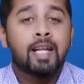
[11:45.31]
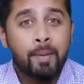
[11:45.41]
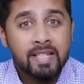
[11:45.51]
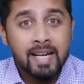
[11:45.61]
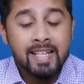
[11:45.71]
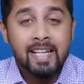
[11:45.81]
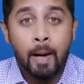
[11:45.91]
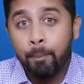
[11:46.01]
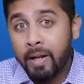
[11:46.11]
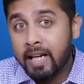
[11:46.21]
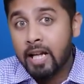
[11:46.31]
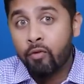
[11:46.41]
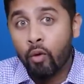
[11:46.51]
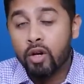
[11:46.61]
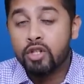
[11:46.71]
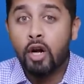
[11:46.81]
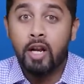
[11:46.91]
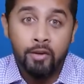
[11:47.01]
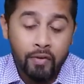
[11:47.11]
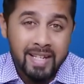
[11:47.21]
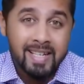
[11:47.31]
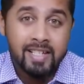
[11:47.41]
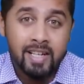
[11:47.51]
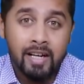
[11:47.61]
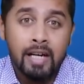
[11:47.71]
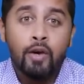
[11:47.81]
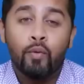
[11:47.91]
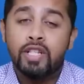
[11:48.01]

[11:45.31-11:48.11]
the budget is completely focused on infrastructure,